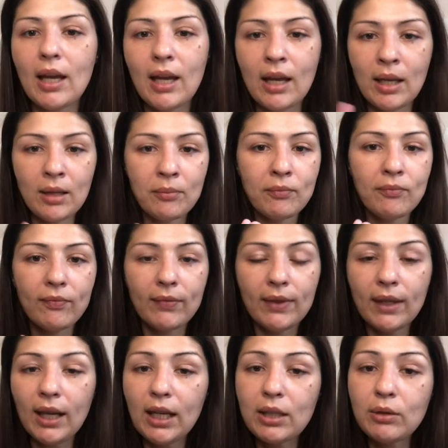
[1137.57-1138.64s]

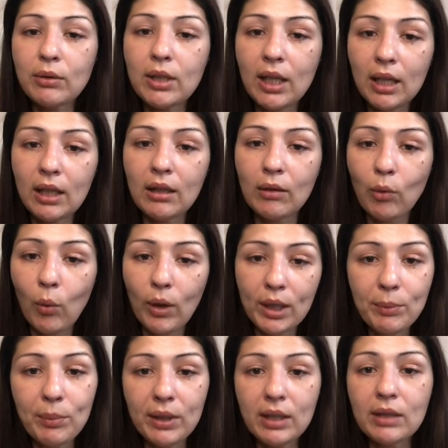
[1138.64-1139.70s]
I do get quite a
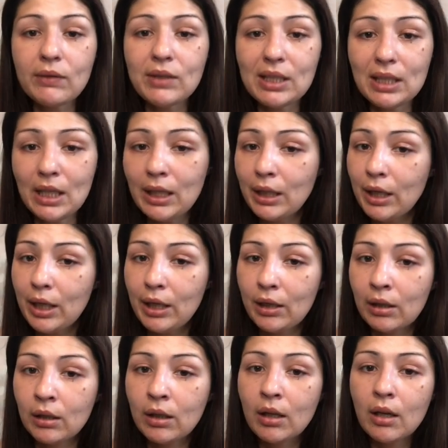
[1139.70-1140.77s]
bit of
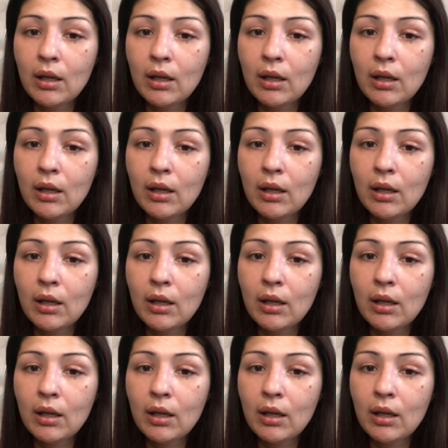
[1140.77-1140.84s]
skincare